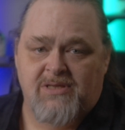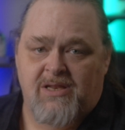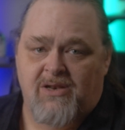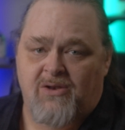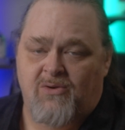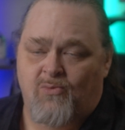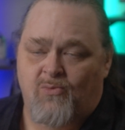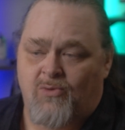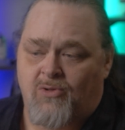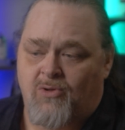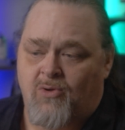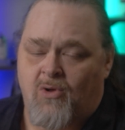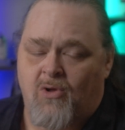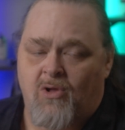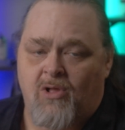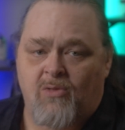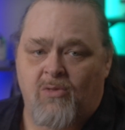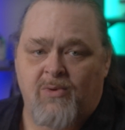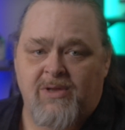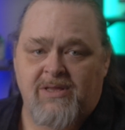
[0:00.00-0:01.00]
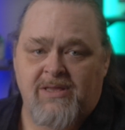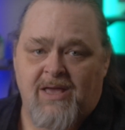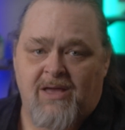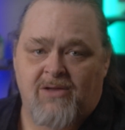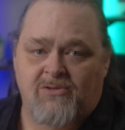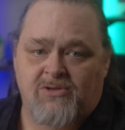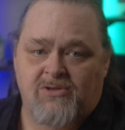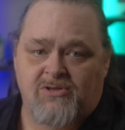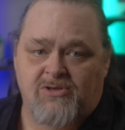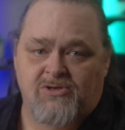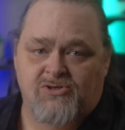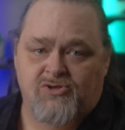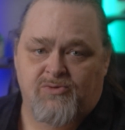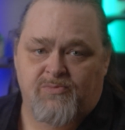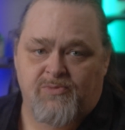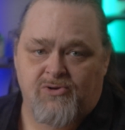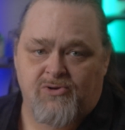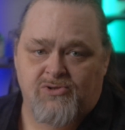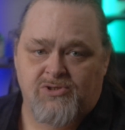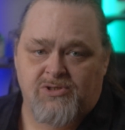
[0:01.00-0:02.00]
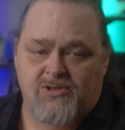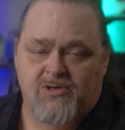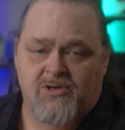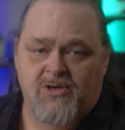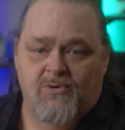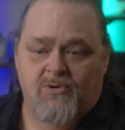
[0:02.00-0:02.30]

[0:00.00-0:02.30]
and we'll go all the way down to distribution,